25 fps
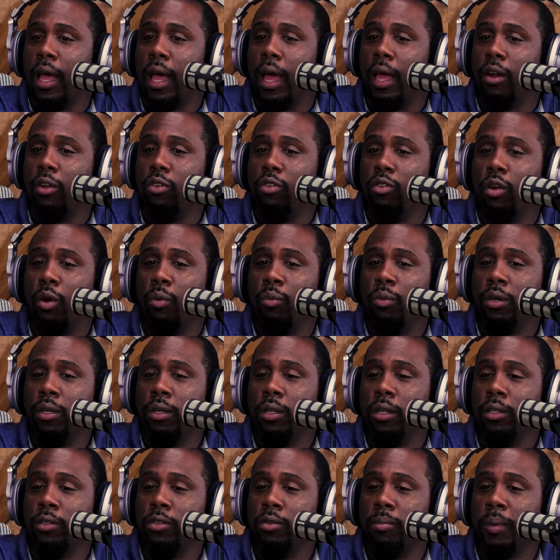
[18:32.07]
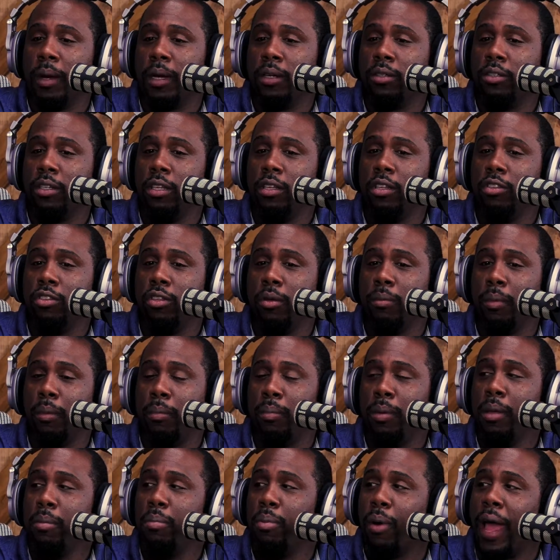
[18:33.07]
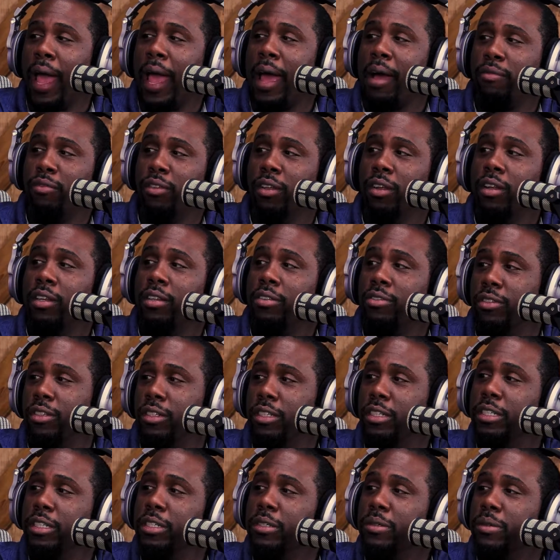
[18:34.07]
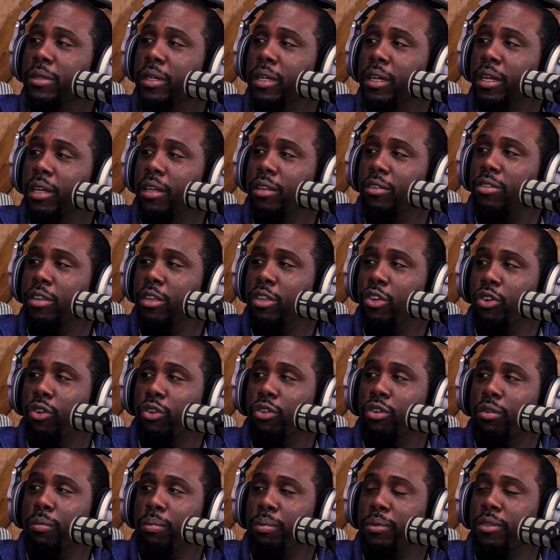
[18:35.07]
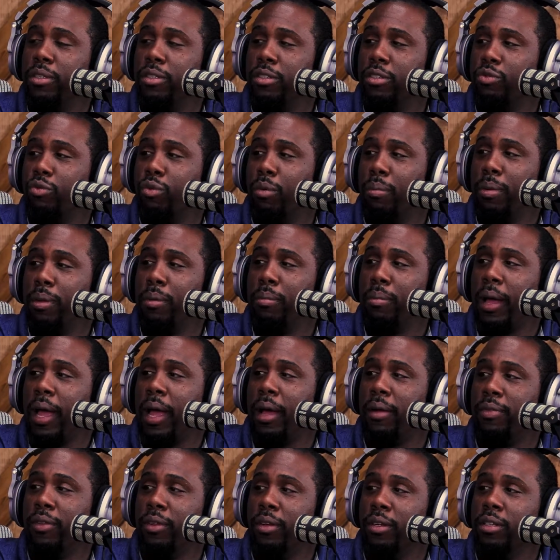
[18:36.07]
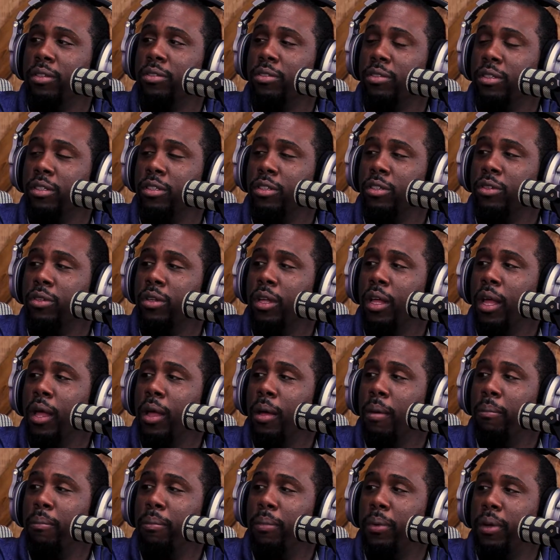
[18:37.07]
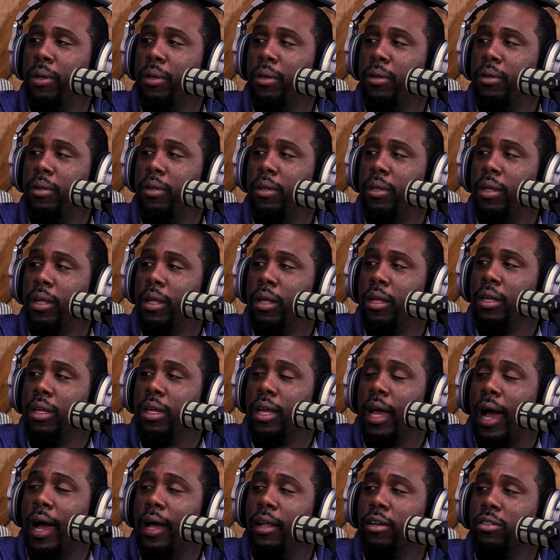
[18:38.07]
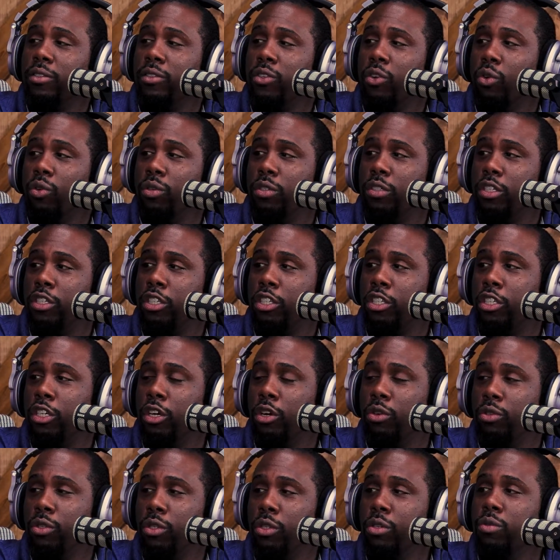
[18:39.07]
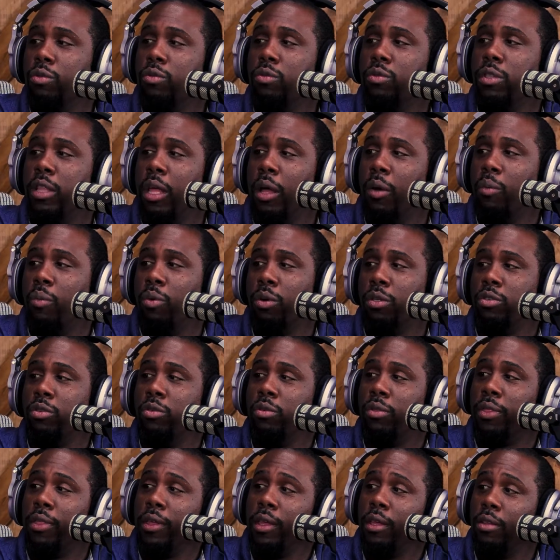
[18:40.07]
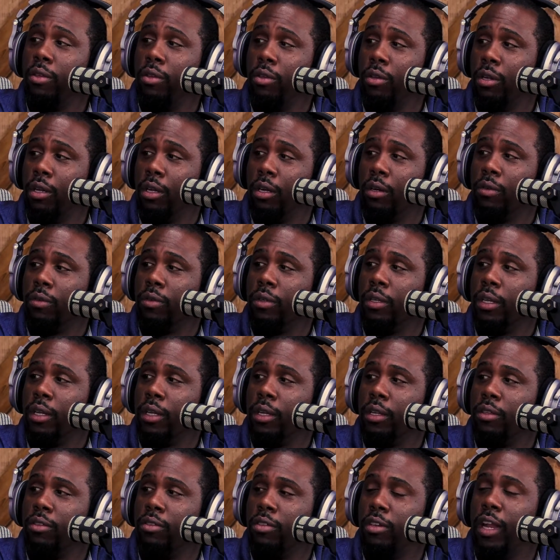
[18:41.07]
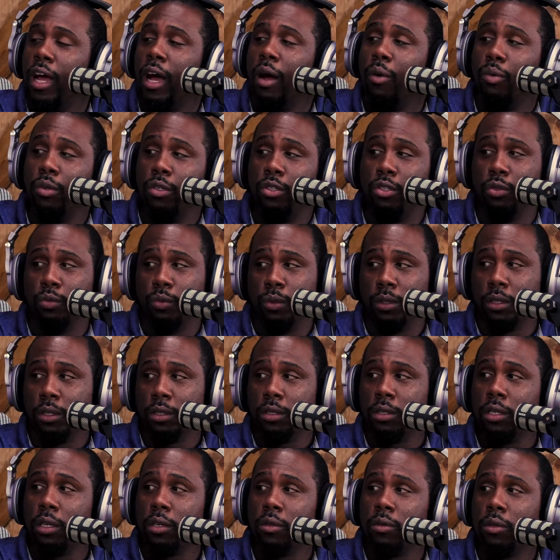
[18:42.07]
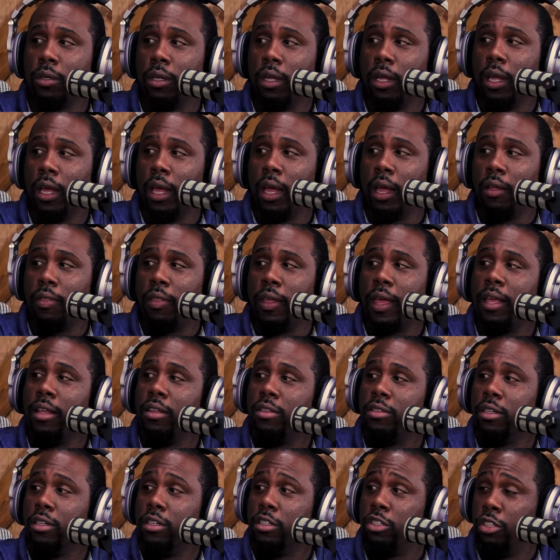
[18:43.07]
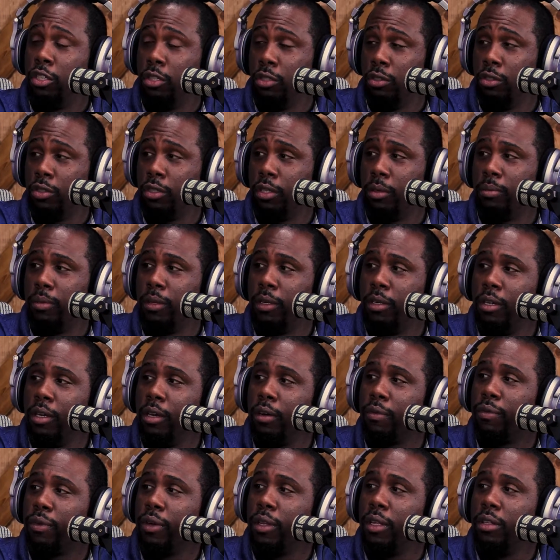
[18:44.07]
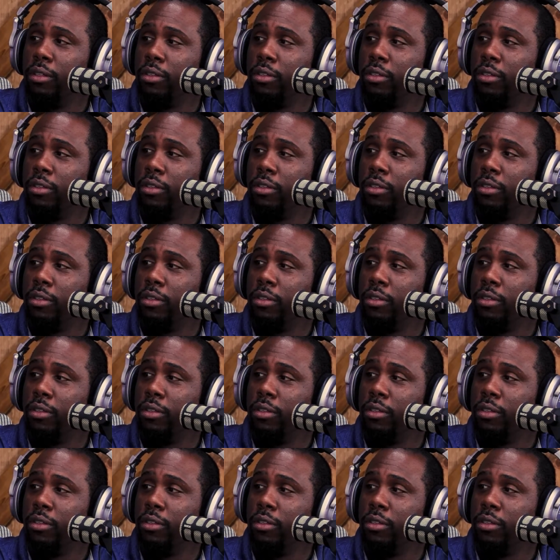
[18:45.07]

I don't know what it is about you. He said, but people have to listen to you. He said, you're in a position where people have to listen to you, but God is going to show you that what you think you know is not what you really know, and that He's going to show you something different.